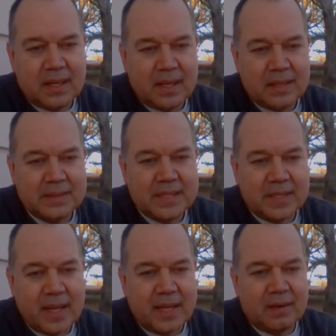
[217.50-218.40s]
uh,
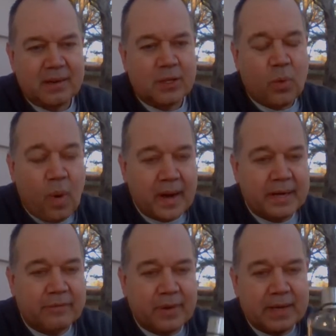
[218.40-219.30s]
designer
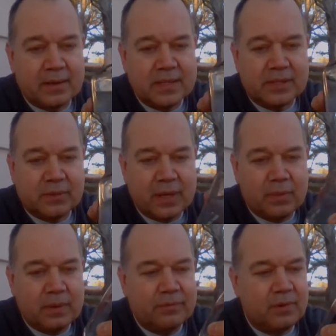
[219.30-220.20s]
aquatic fragrance.
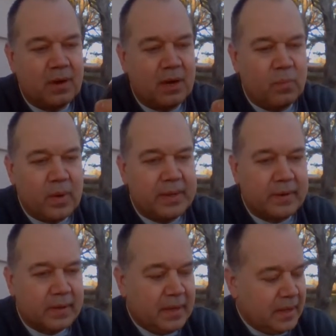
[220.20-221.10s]
Great one for hot
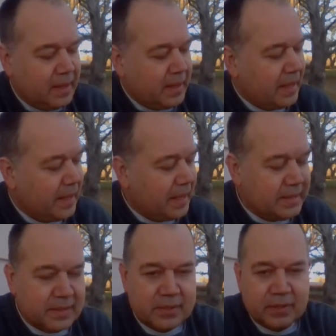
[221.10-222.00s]
weather,
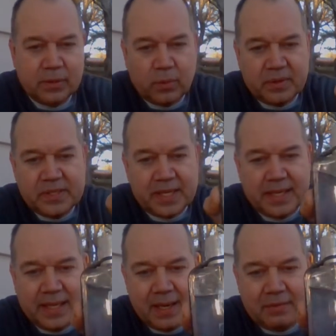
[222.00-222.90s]
and certainly worth
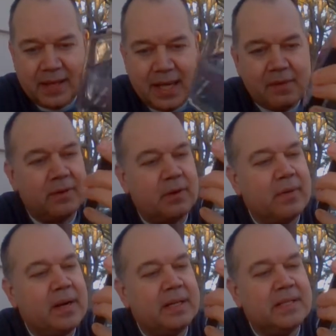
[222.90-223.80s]
checking out if you haven't
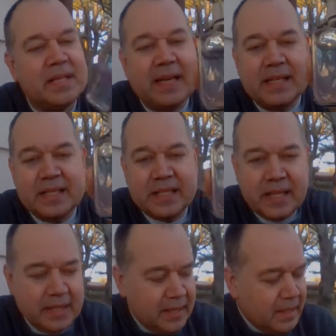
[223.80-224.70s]
already. Zegna
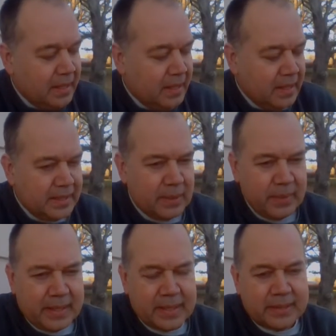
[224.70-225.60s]
Z. Then
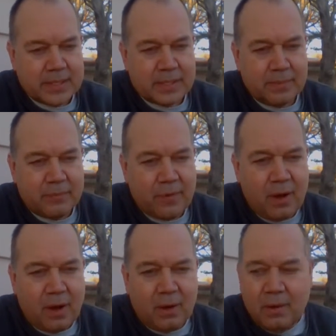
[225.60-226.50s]
we get into some
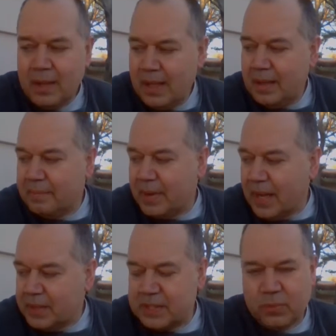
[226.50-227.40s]
fall
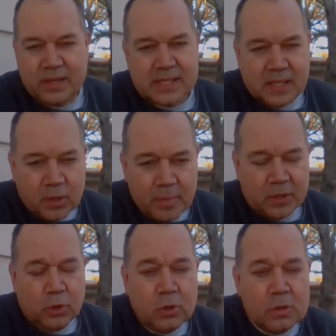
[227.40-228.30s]
months where it gets a little
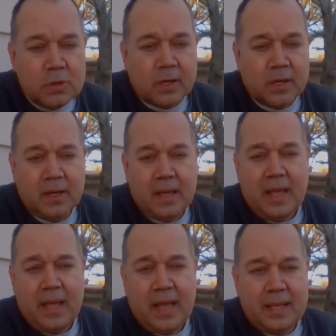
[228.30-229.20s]
bit cooler
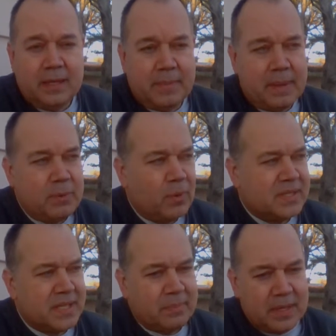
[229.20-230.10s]
and you maybe
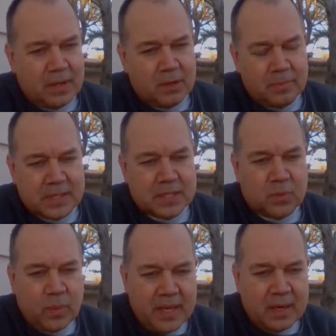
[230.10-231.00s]
want something a little bit
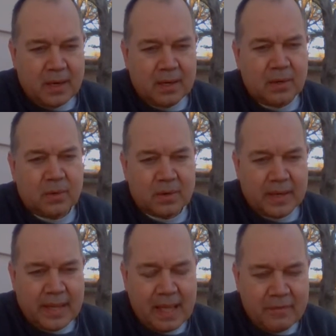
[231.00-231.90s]
sweeter
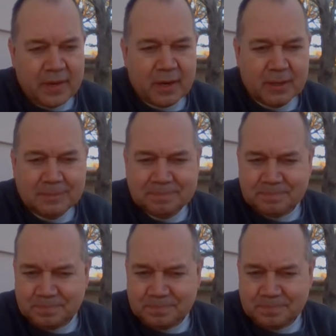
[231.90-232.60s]
or heavier